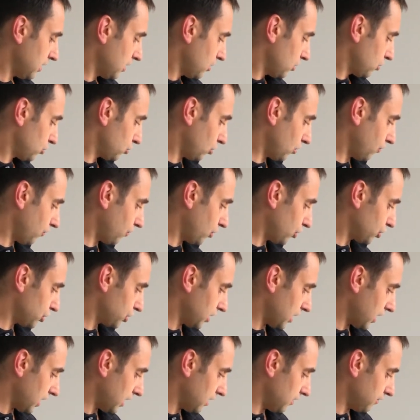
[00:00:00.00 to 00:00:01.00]
sort of version.
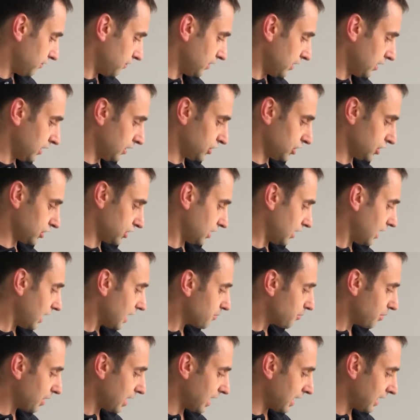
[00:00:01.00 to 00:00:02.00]
I have just an
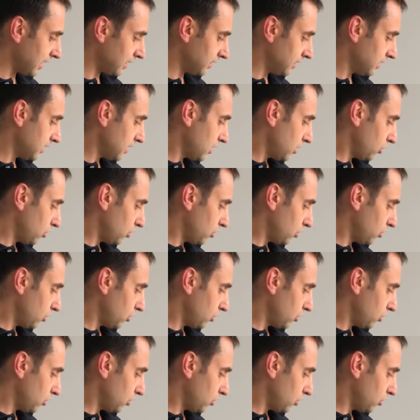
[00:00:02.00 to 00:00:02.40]
iPad.